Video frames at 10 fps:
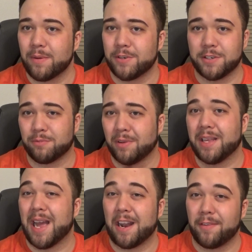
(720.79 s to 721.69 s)
which is really
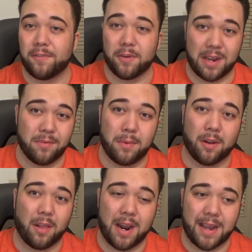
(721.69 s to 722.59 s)
kind of unforgivable in
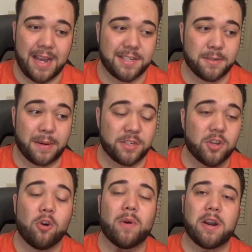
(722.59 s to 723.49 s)
a lot of cases because
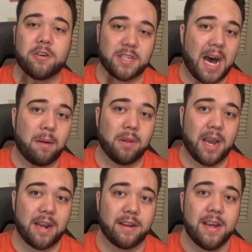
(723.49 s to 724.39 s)
no reader is
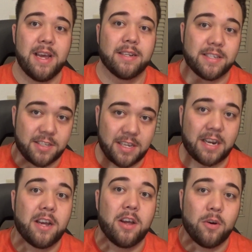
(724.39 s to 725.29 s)
obligated to
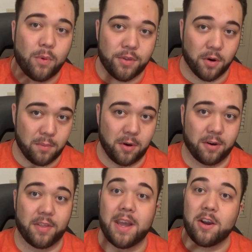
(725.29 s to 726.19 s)
stick with your
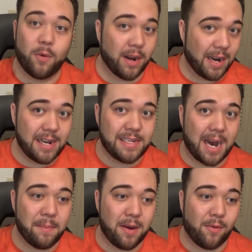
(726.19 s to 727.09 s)
book. They can quit at any
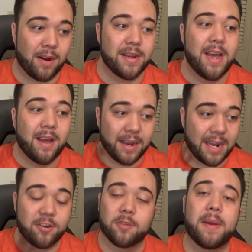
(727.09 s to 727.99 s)
time they want.
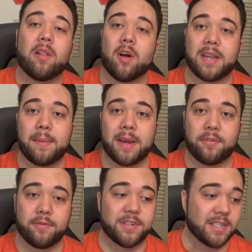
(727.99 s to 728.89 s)
Again, it took me a long time to get
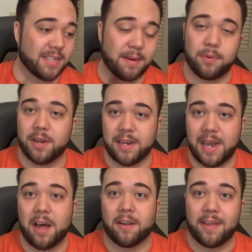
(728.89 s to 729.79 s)
through this because I kept putting it
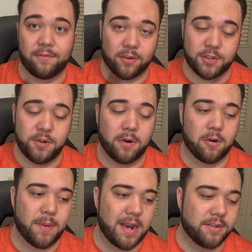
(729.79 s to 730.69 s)
down in that first
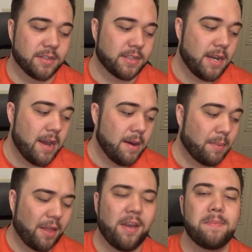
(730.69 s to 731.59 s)
200 pages.
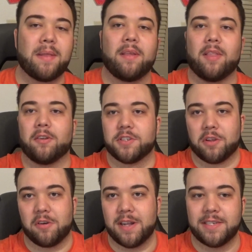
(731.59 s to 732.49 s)
But I think Bentley Little's
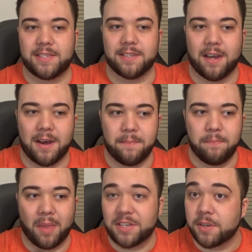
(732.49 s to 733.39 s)
learned his
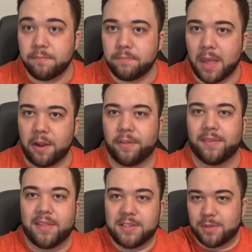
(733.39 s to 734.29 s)
lesson. I don't think
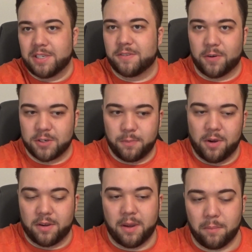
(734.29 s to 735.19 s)
that this was his first
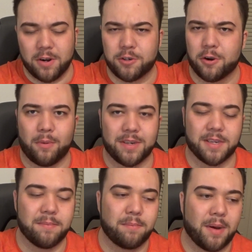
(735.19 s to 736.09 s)
book. I'm pretty sure it
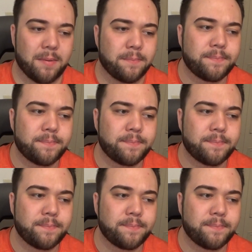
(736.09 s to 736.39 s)
wasn't. But